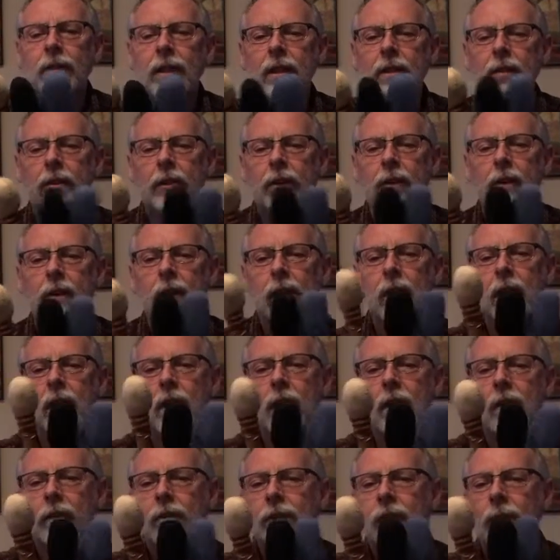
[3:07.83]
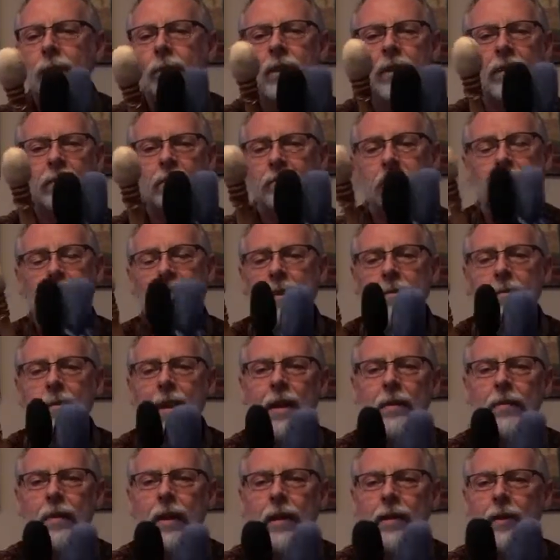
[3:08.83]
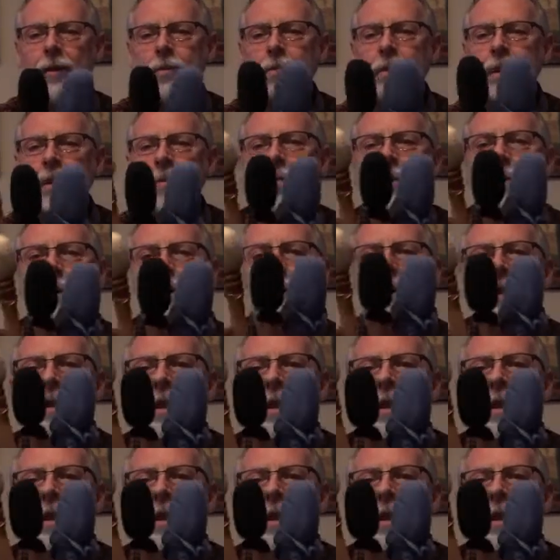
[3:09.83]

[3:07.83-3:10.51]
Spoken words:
These are some that have been made by other people,